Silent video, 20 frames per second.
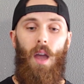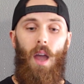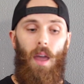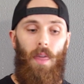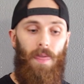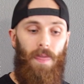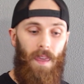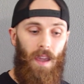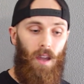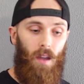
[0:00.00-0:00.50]

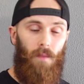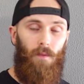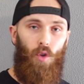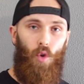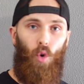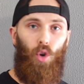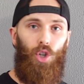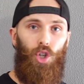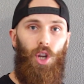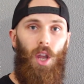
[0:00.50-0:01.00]
Think of
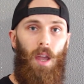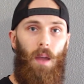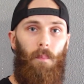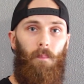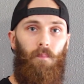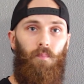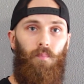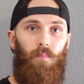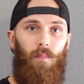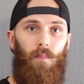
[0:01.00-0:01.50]
your
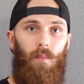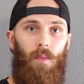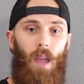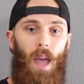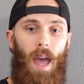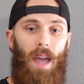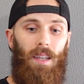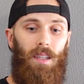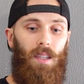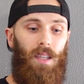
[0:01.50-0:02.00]
gym
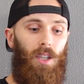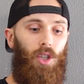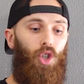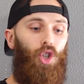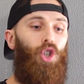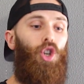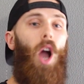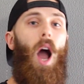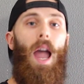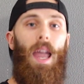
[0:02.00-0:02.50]
as
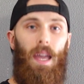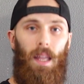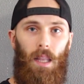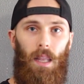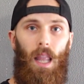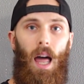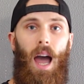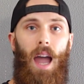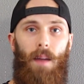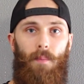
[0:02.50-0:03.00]
this giant
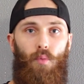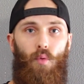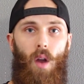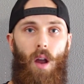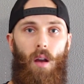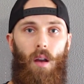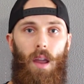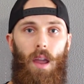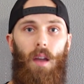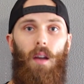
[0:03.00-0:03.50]

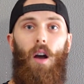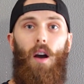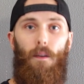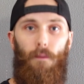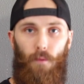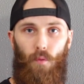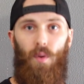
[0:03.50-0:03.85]
library of